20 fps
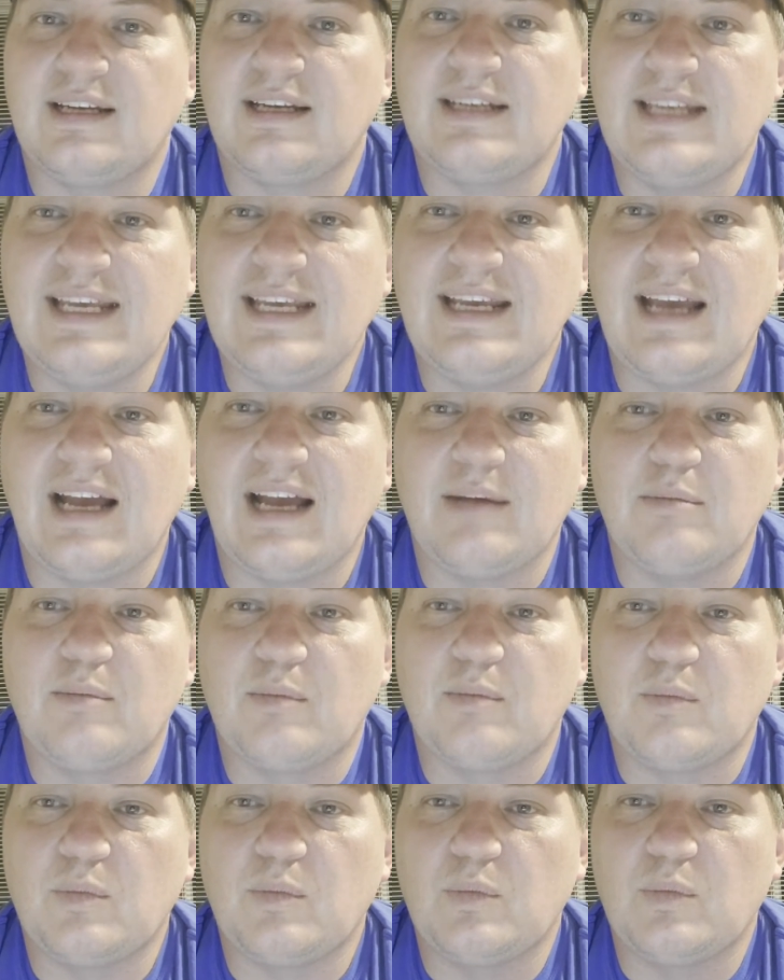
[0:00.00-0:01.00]
And he got
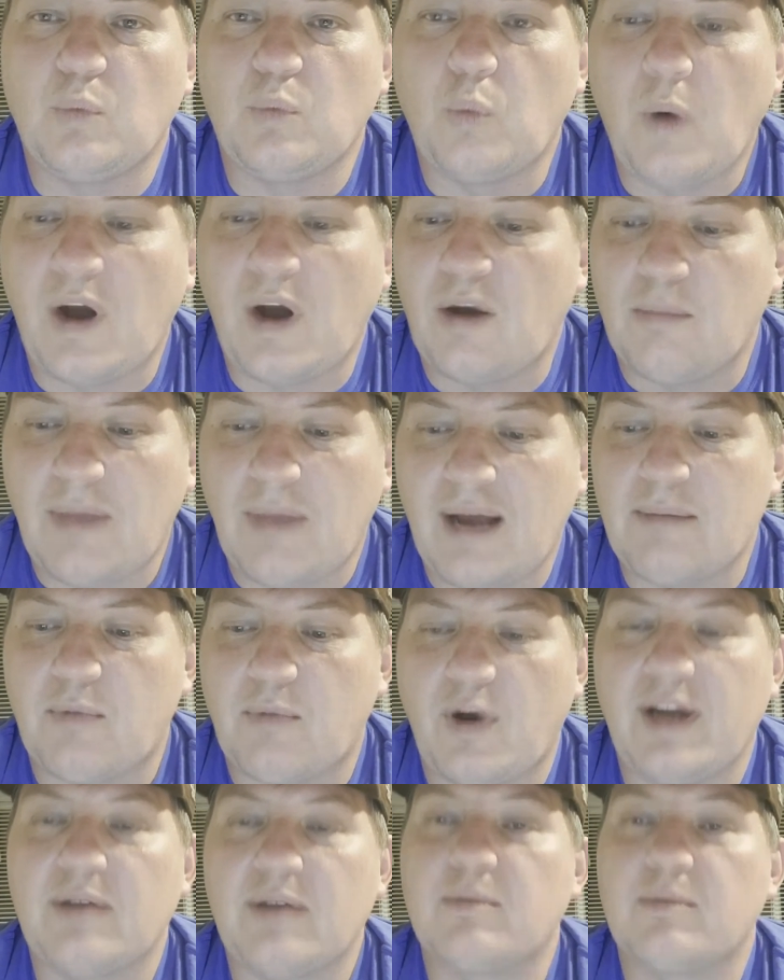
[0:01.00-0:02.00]
where my
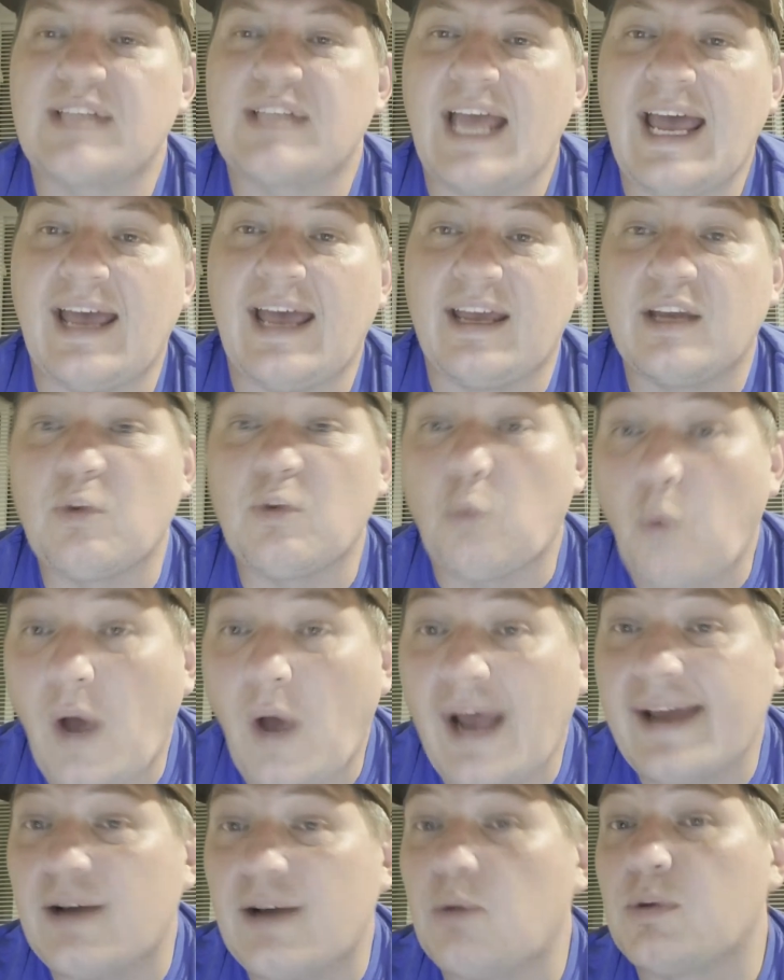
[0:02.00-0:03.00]
brain was at and
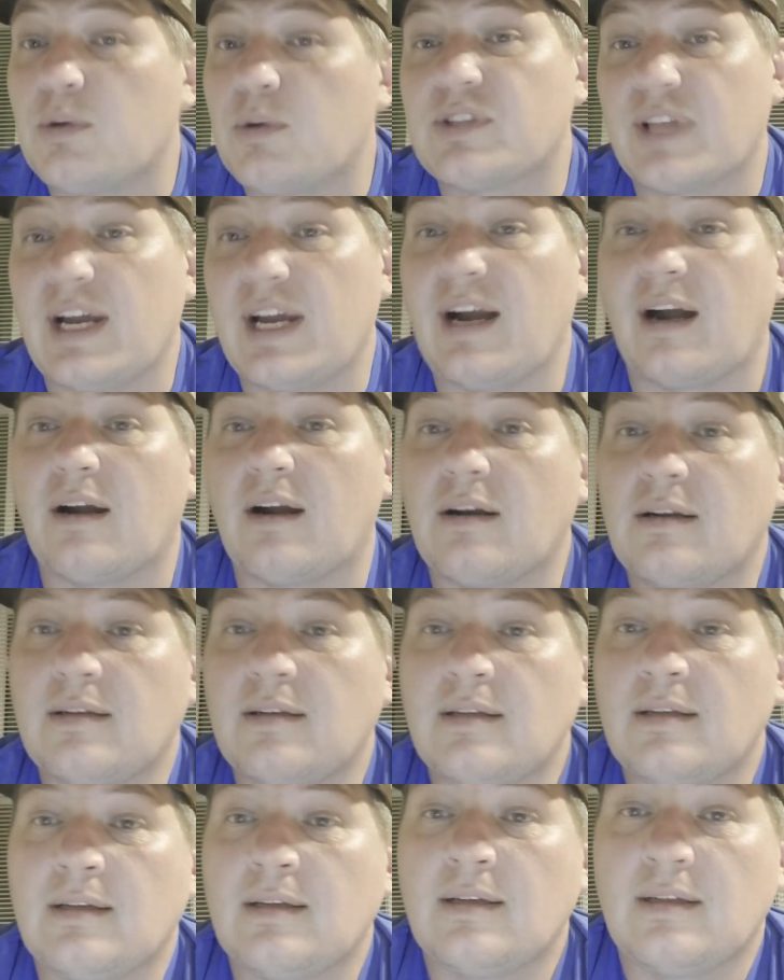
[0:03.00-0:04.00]
why it was there,
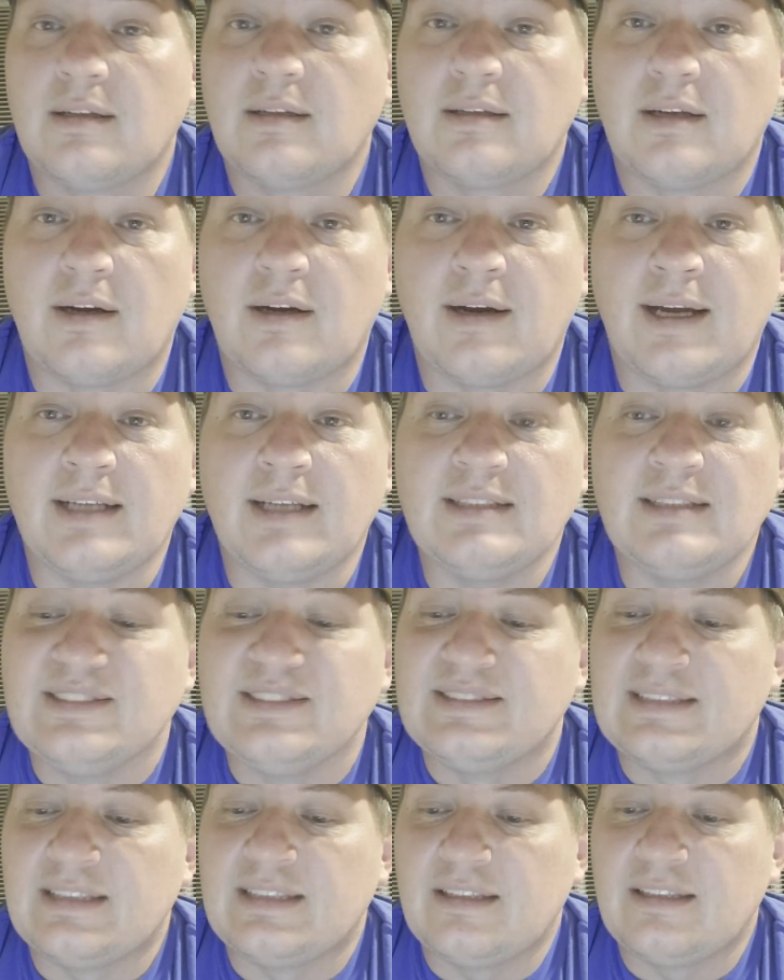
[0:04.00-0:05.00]
all right?
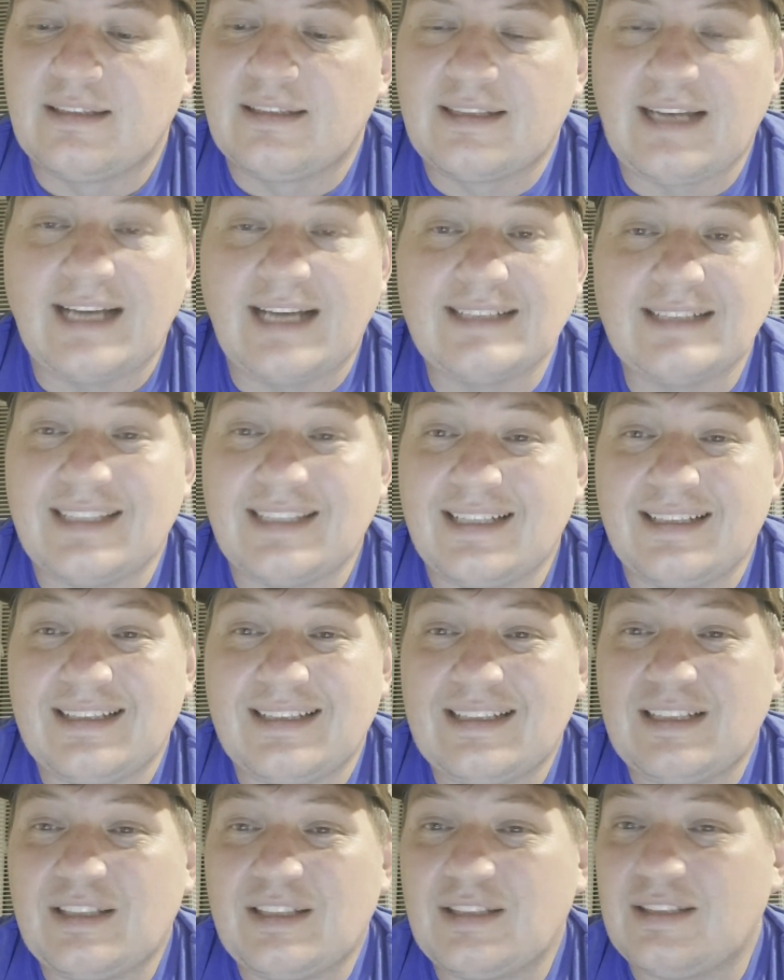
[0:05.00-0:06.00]
Guys,
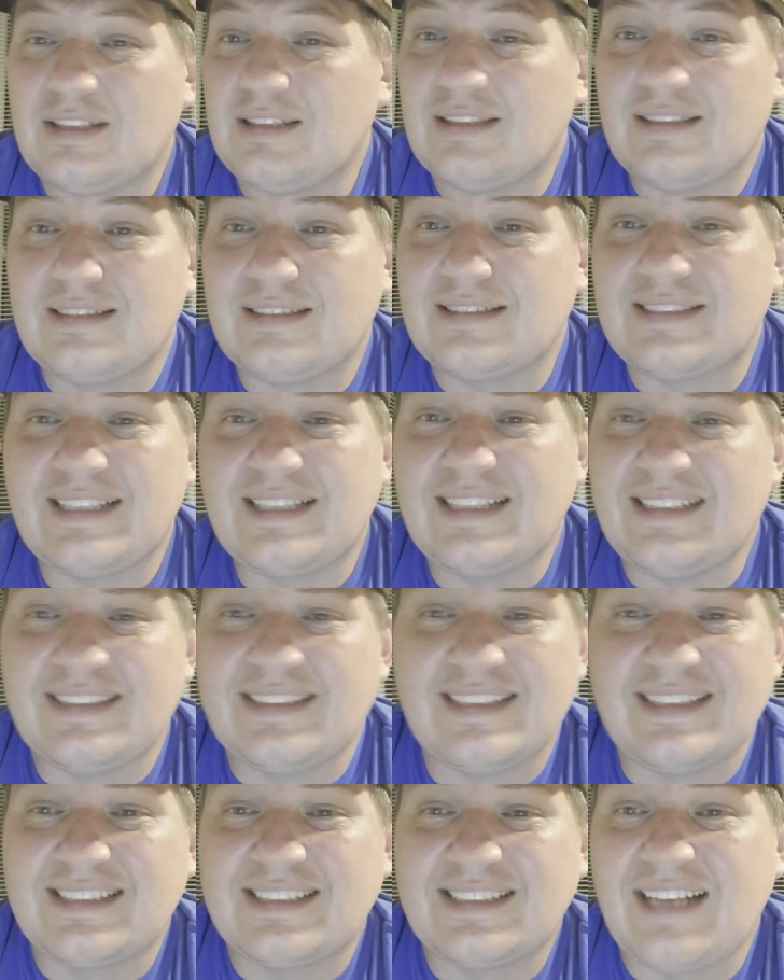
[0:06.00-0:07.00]

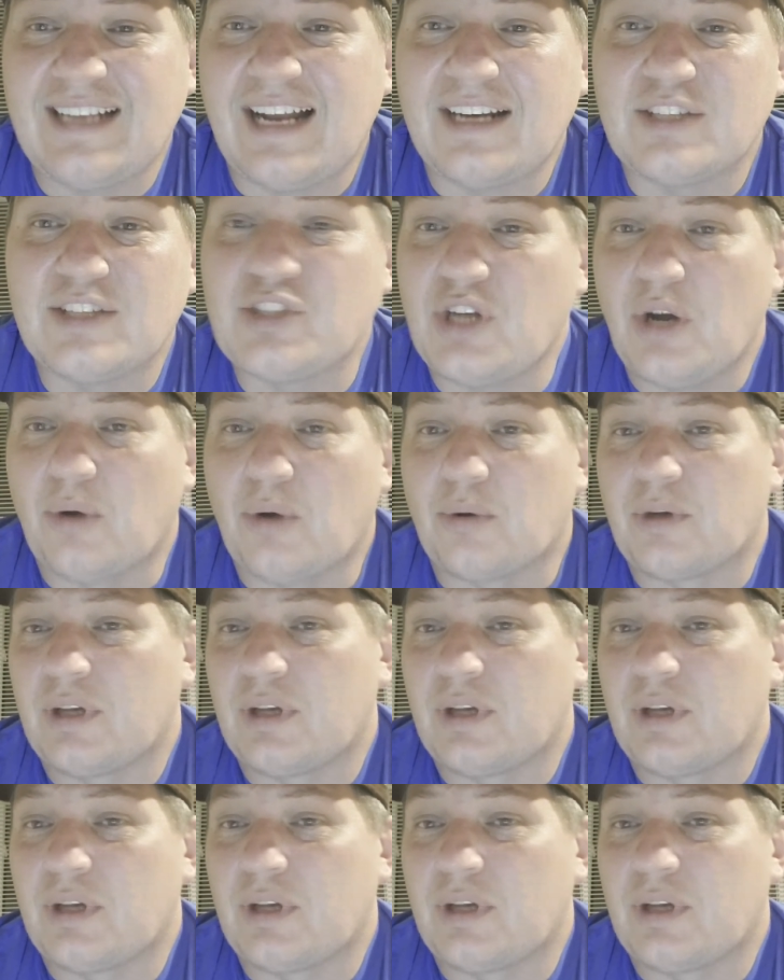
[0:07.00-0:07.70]
it's not a joke.